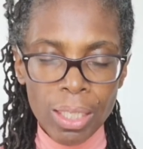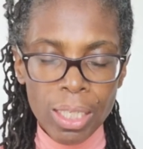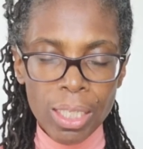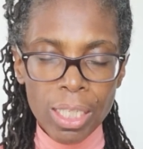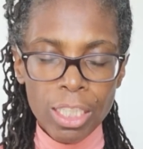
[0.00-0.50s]

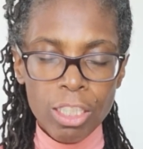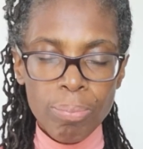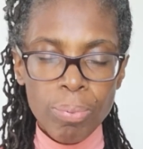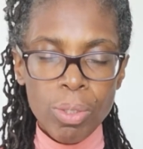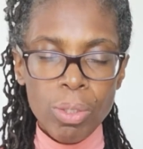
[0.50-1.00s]
And then
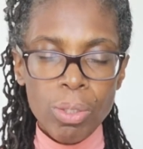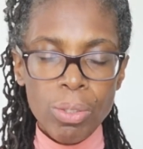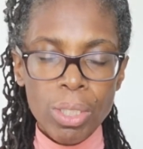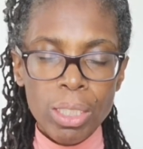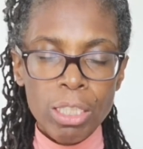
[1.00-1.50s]

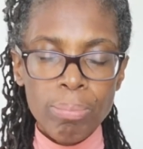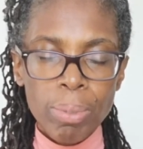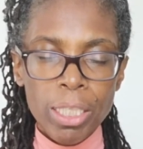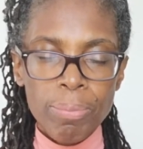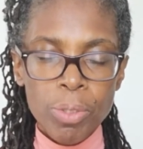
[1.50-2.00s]
explore the
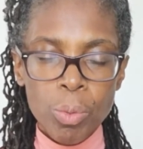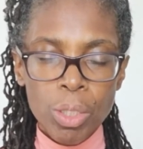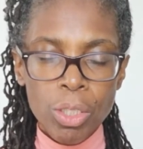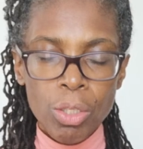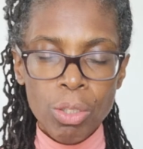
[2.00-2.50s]
space
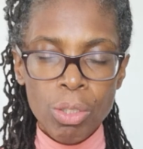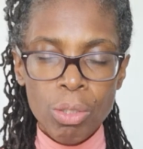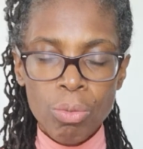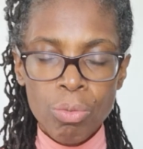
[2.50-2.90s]
between your